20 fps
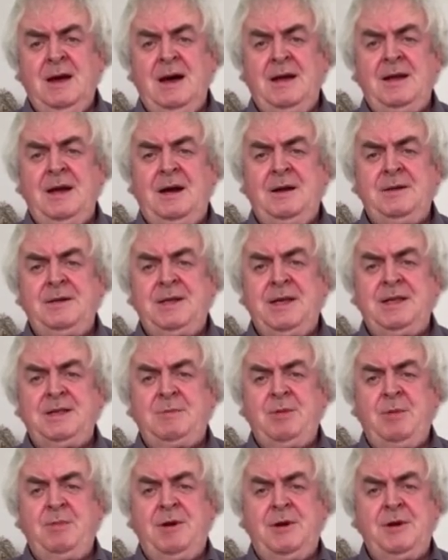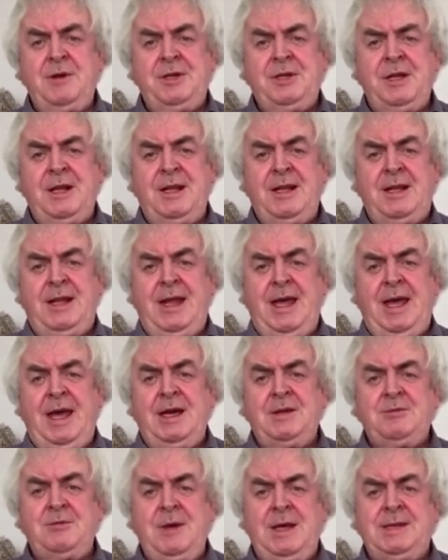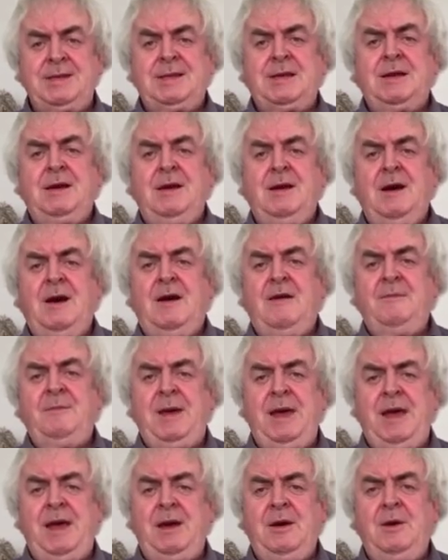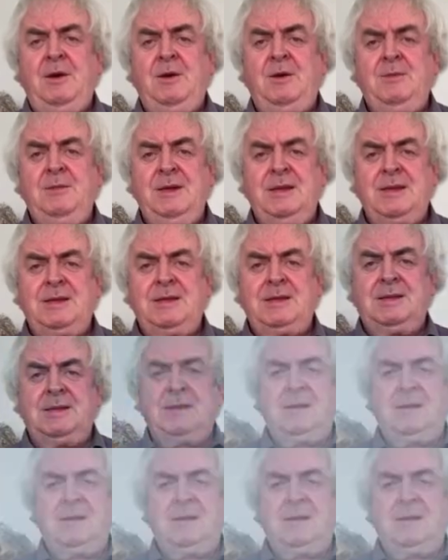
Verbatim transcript: and are disproportionately at risk of being homeless.